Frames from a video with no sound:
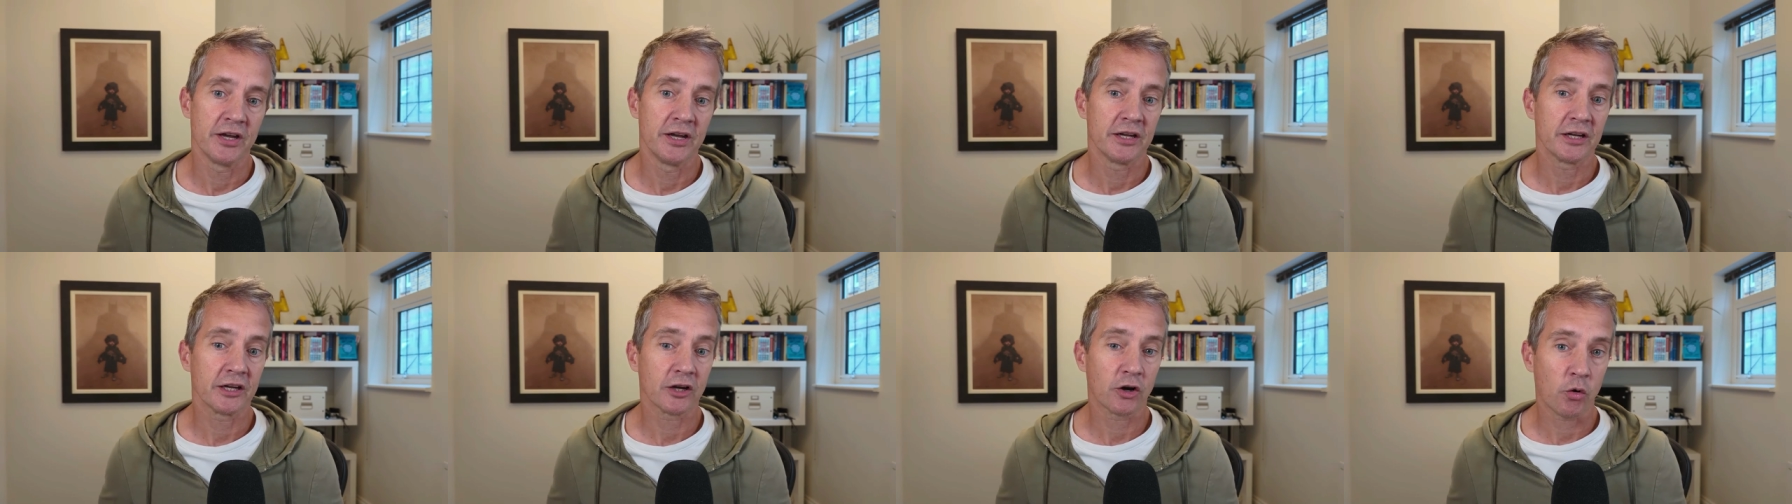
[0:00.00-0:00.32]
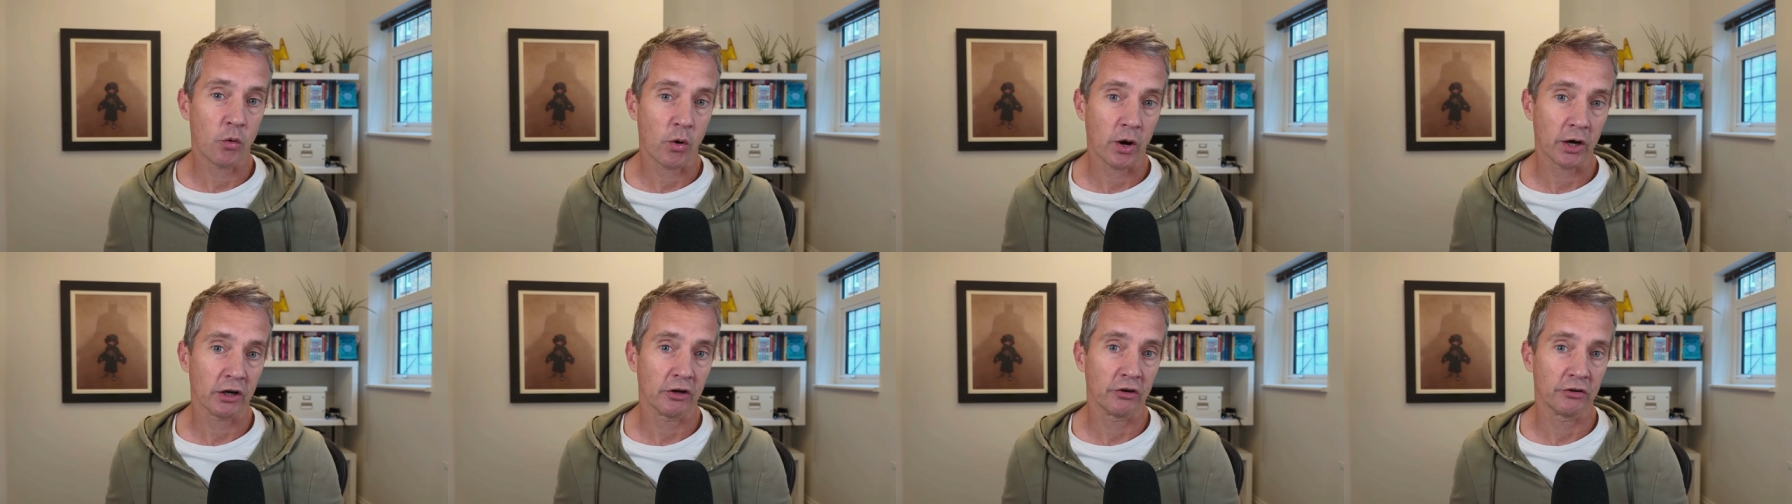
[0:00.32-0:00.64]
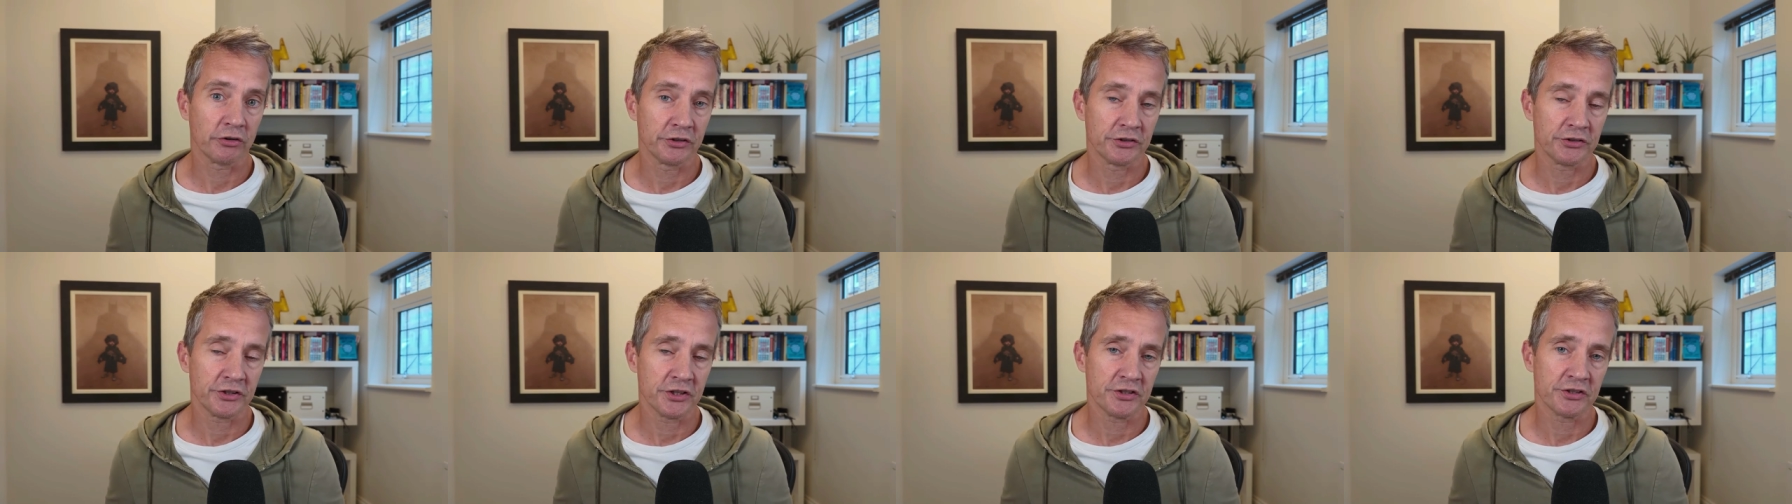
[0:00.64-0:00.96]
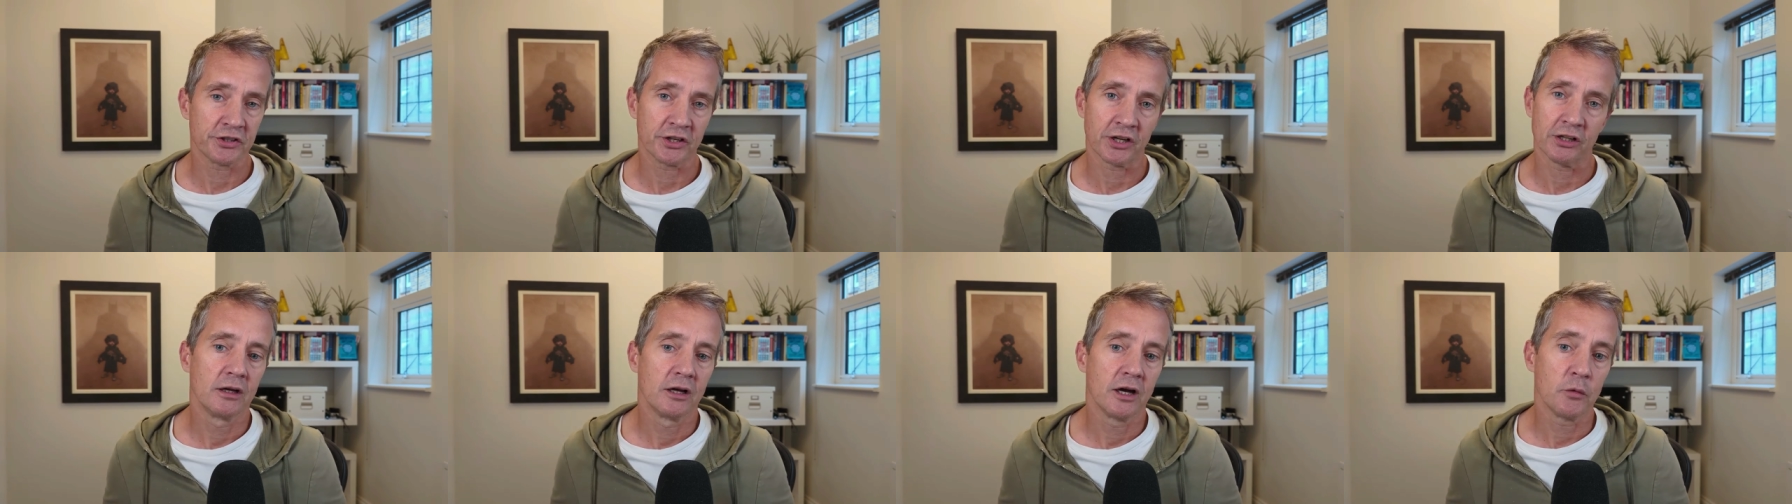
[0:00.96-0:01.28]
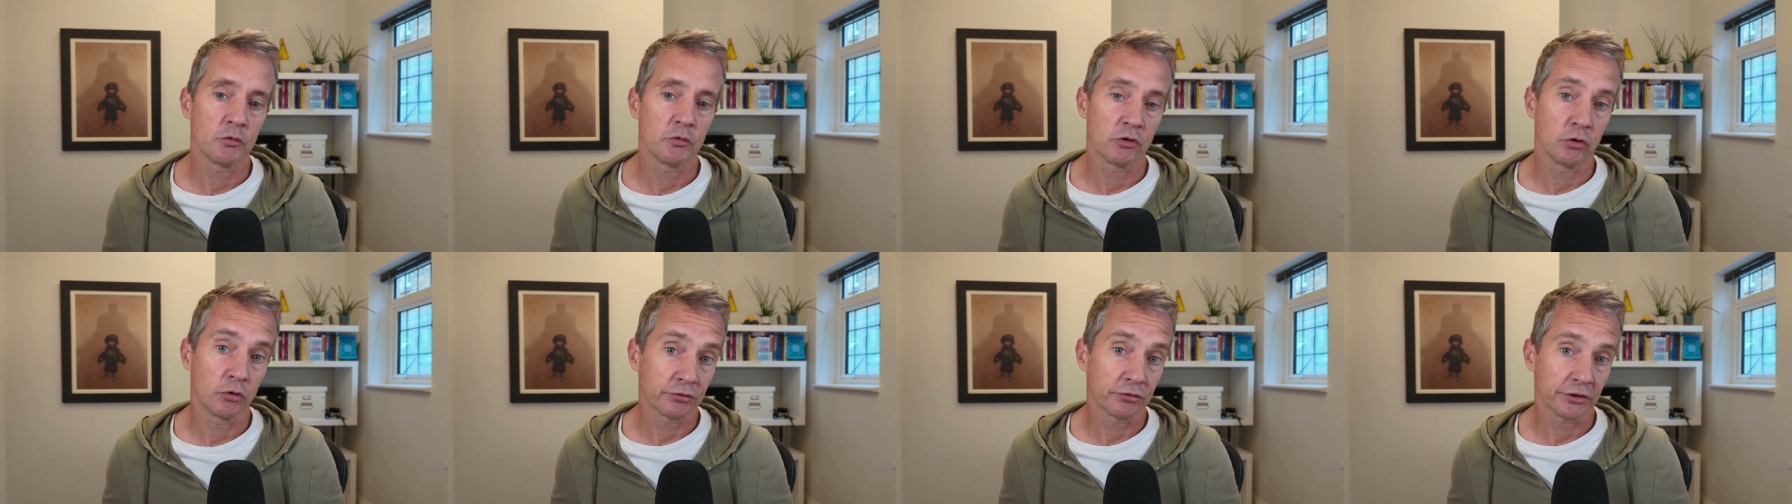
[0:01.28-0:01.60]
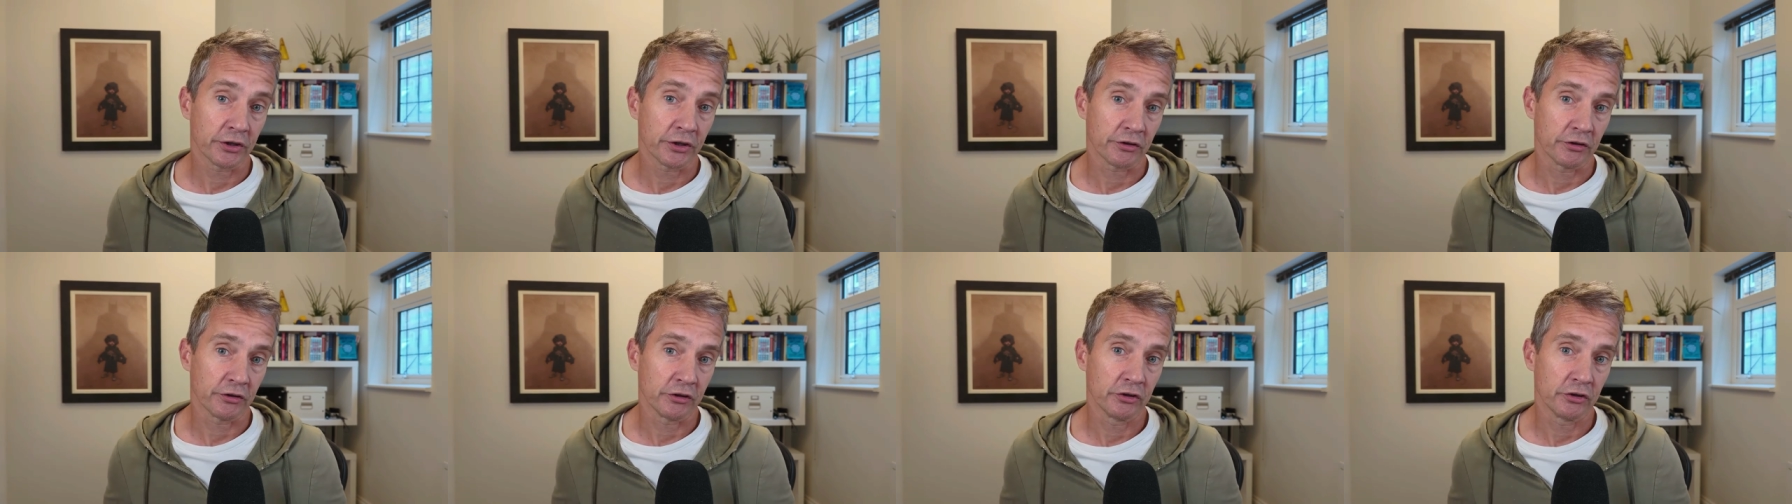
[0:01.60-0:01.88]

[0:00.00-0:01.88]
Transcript: in quite a lot of detail. We're also going to